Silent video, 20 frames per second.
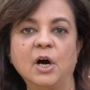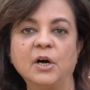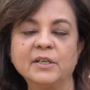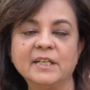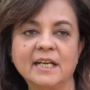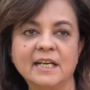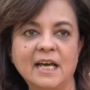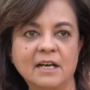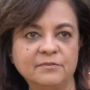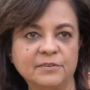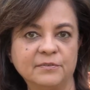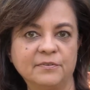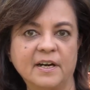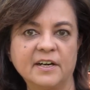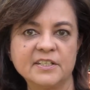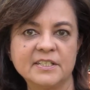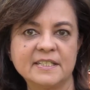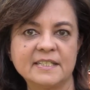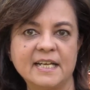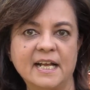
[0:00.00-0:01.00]
on love of
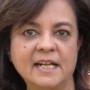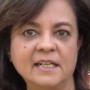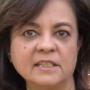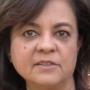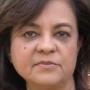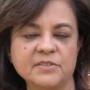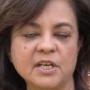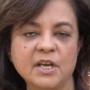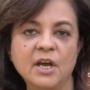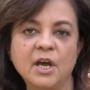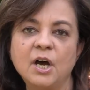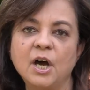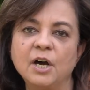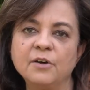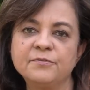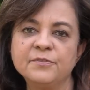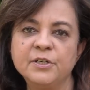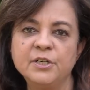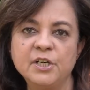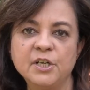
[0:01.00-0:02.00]
ourselves,
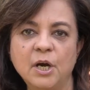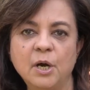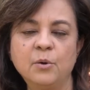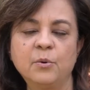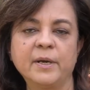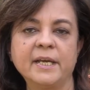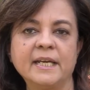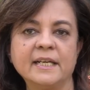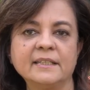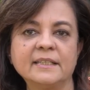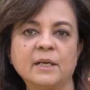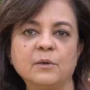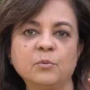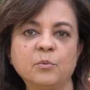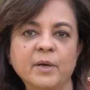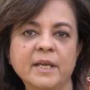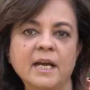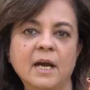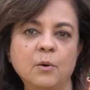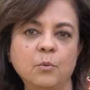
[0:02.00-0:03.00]
of knowing that
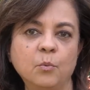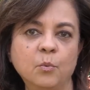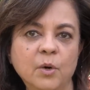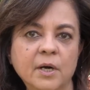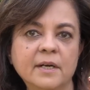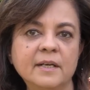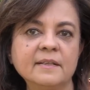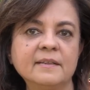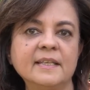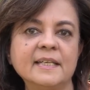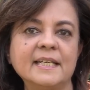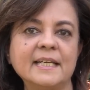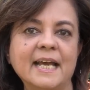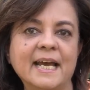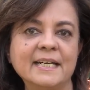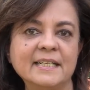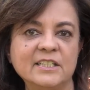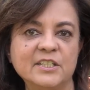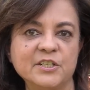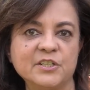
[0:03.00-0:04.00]
we are worthy
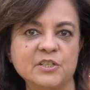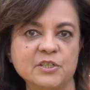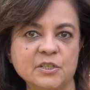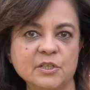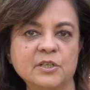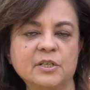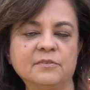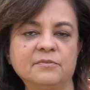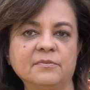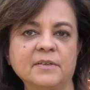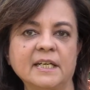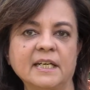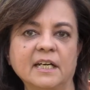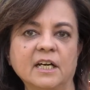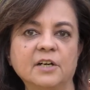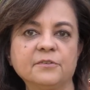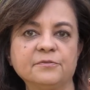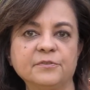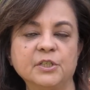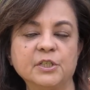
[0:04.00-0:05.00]
and
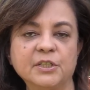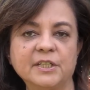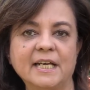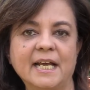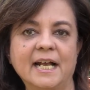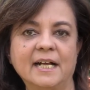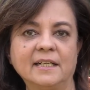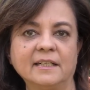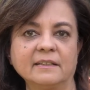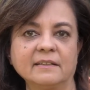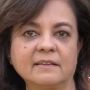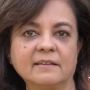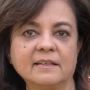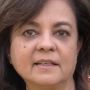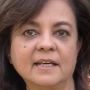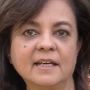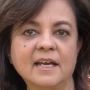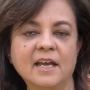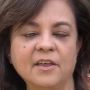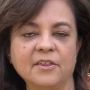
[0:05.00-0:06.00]
deserving of good health.
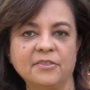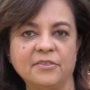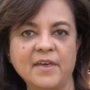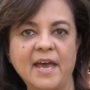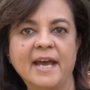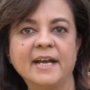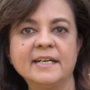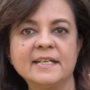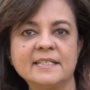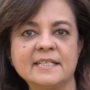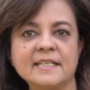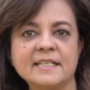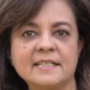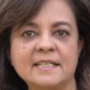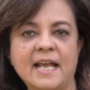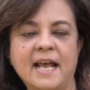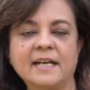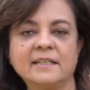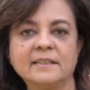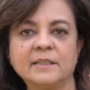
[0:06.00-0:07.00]
That is
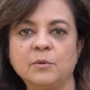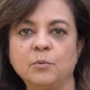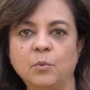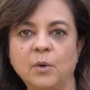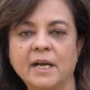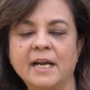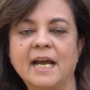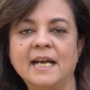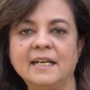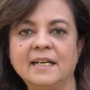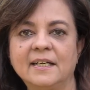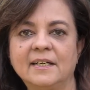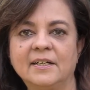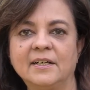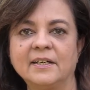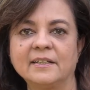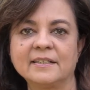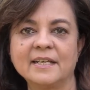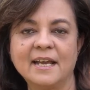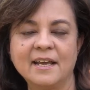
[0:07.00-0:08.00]
exactly what I
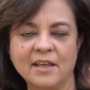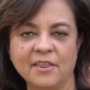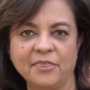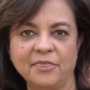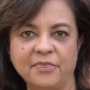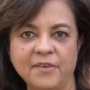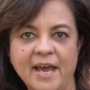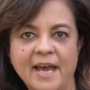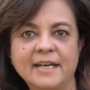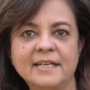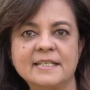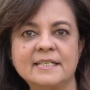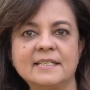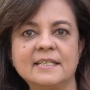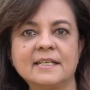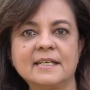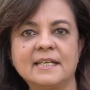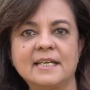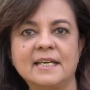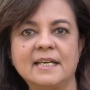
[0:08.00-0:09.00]
learned. That is
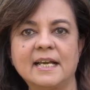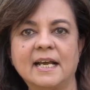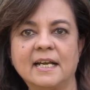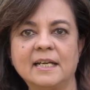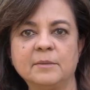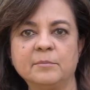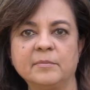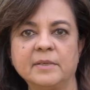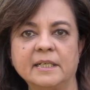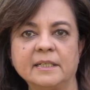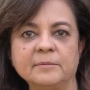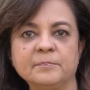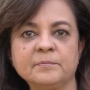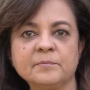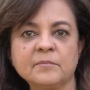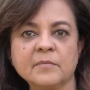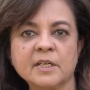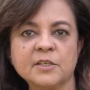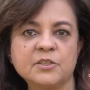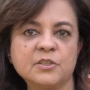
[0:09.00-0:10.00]
the key element.
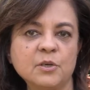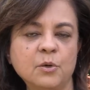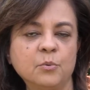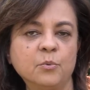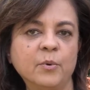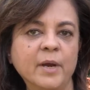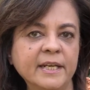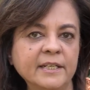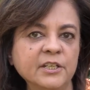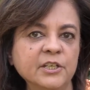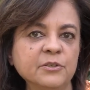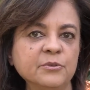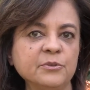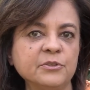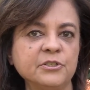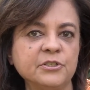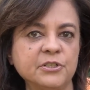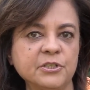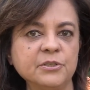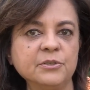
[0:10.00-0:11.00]
So when
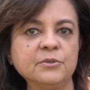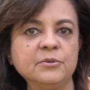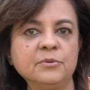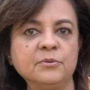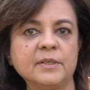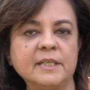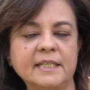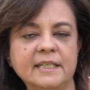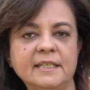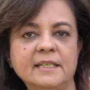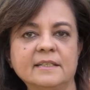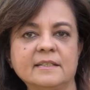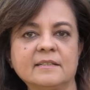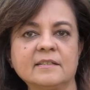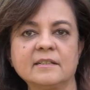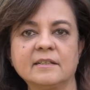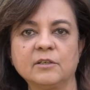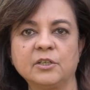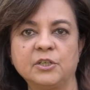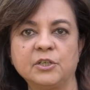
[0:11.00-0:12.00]
you do
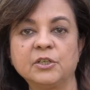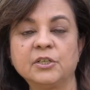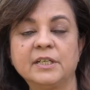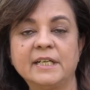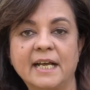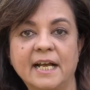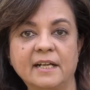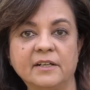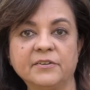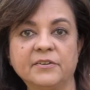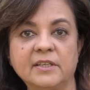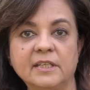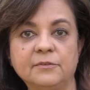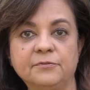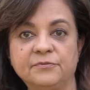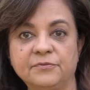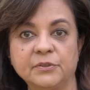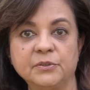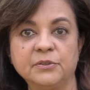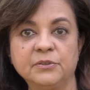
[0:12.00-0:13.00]
eat good, healthy
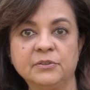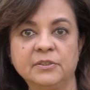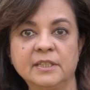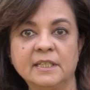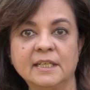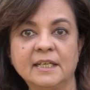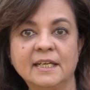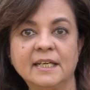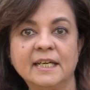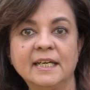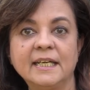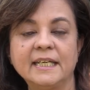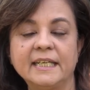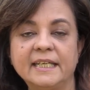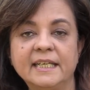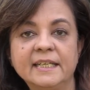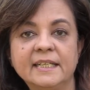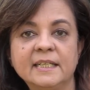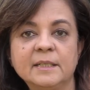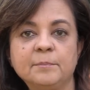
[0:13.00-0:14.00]
food,
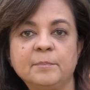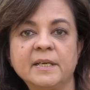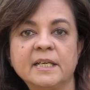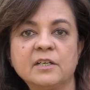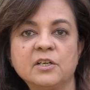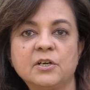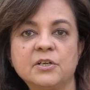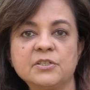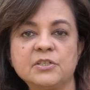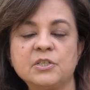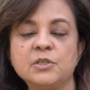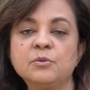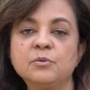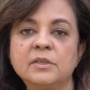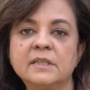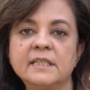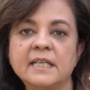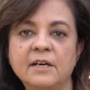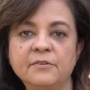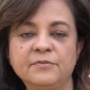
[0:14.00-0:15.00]
eat it because you
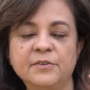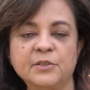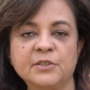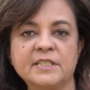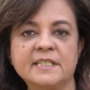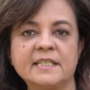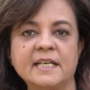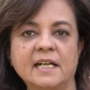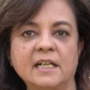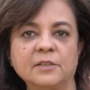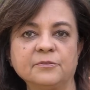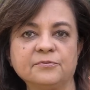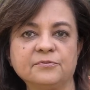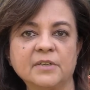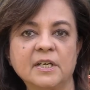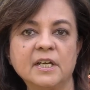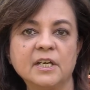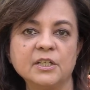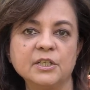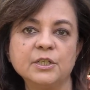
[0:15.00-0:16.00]
love yourself.
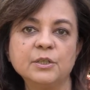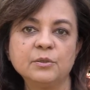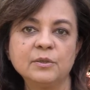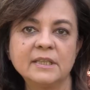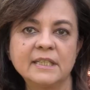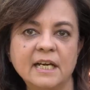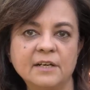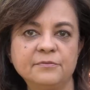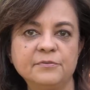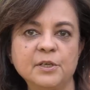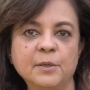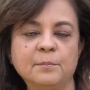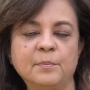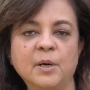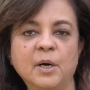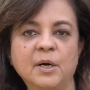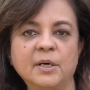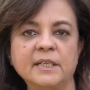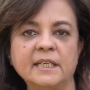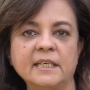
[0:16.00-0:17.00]
You love your
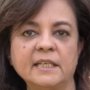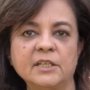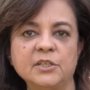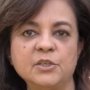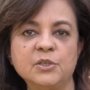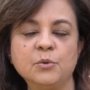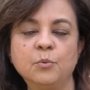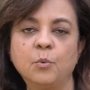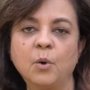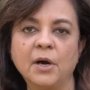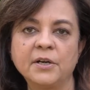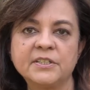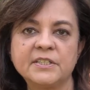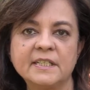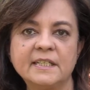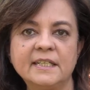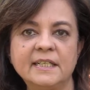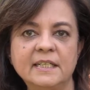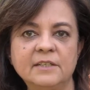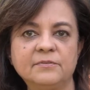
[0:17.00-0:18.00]
body. You want
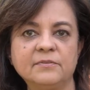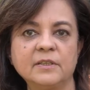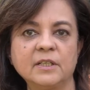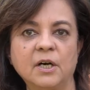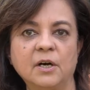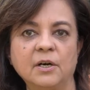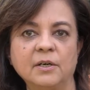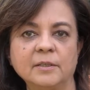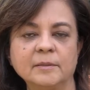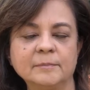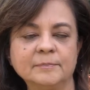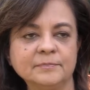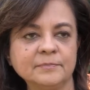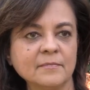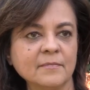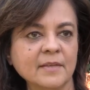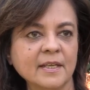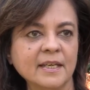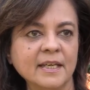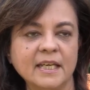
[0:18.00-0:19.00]
to live long.
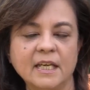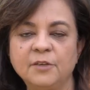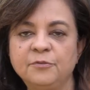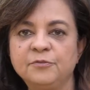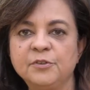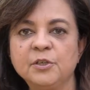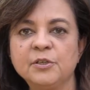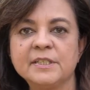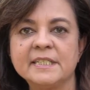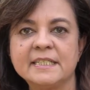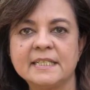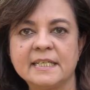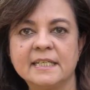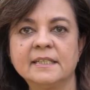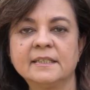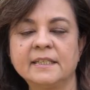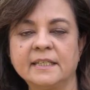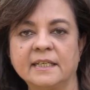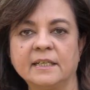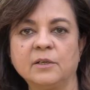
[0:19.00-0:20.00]
If you're
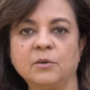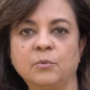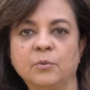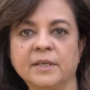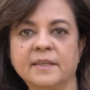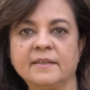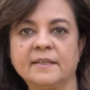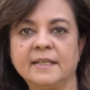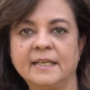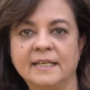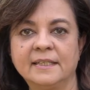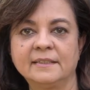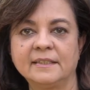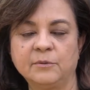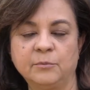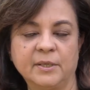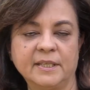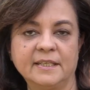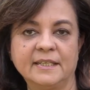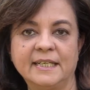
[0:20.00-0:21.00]
dealing with,
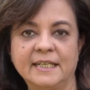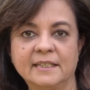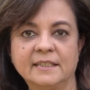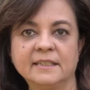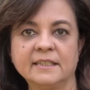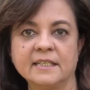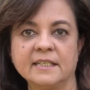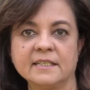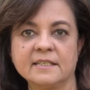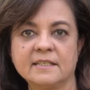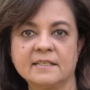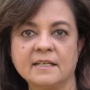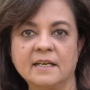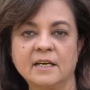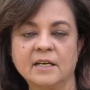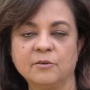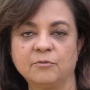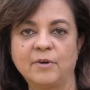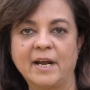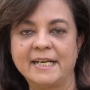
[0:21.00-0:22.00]
a, with an illness
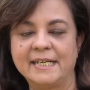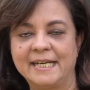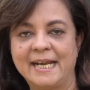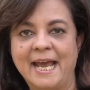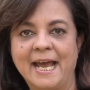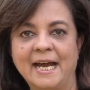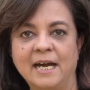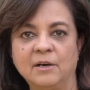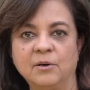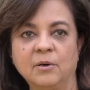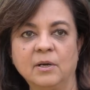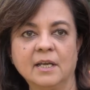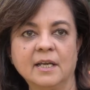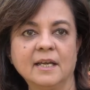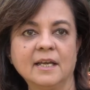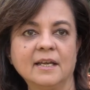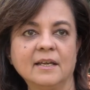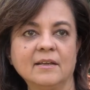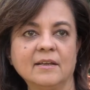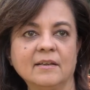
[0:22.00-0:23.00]
right now,
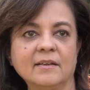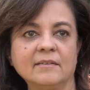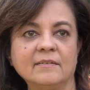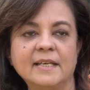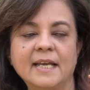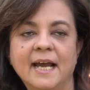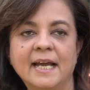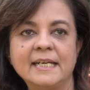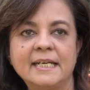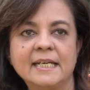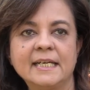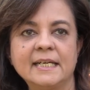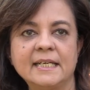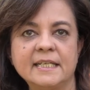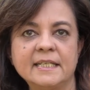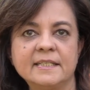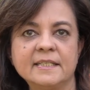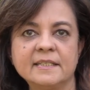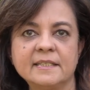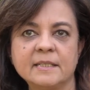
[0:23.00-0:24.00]
the idea
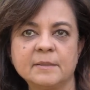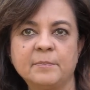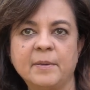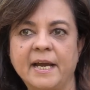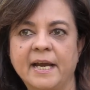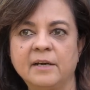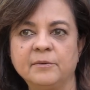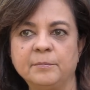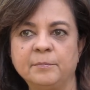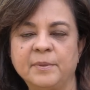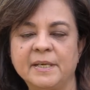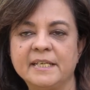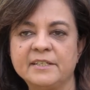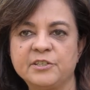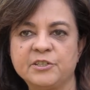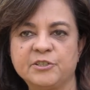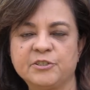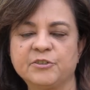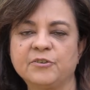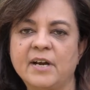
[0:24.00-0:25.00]
isn't about being
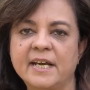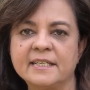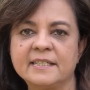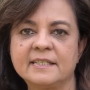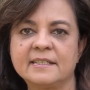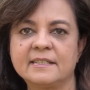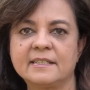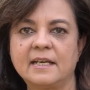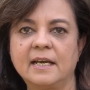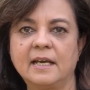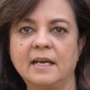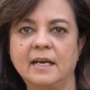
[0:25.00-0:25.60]
stressed